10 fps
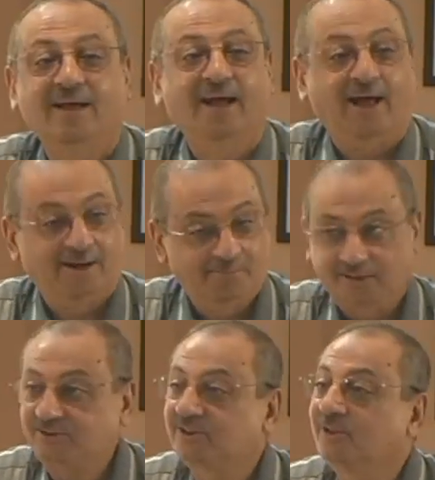
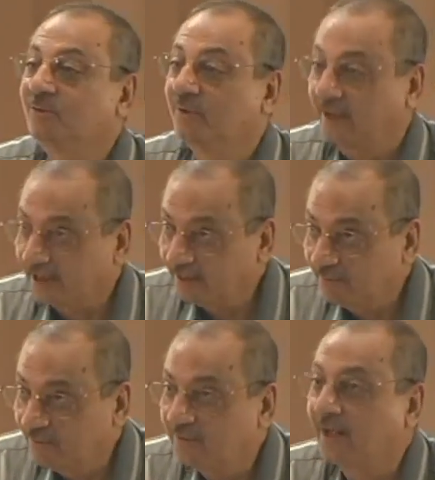Al-masjidu
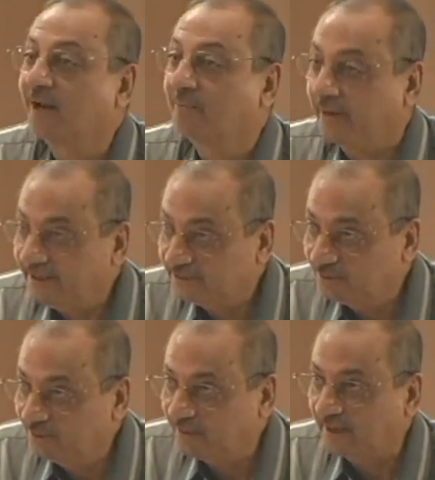qaribun,
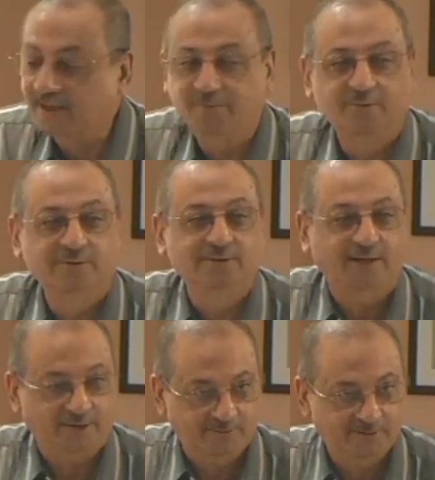al-baytu qaribun.
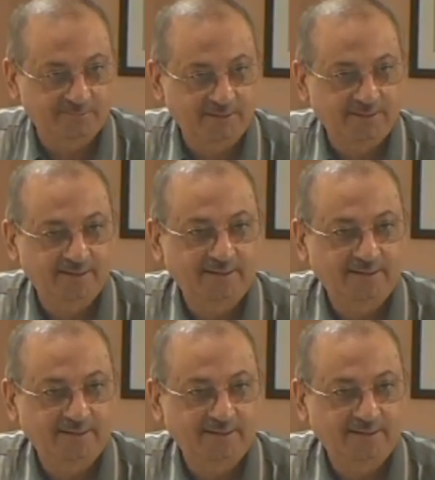Are you with me?